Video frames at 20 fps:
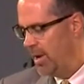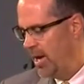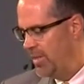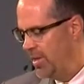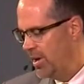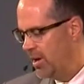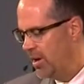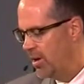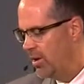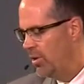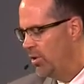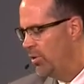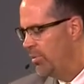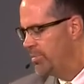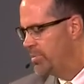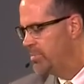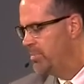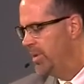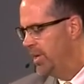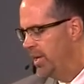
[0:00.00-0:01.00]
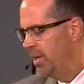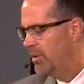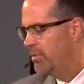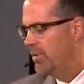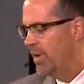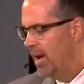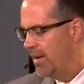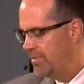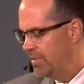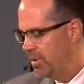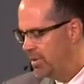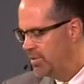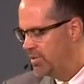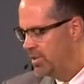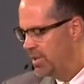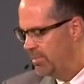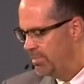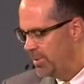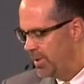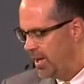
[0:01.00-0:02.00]
by their homes being a
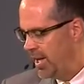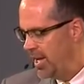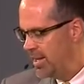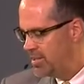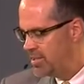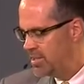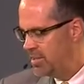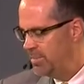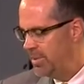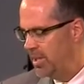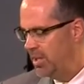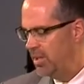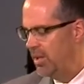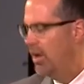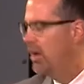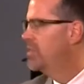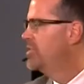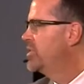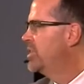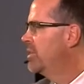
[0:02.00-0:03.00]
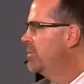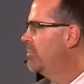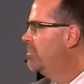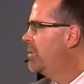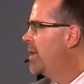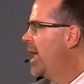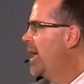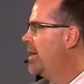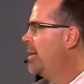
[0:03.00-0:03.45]
refuge and a place to be a launching,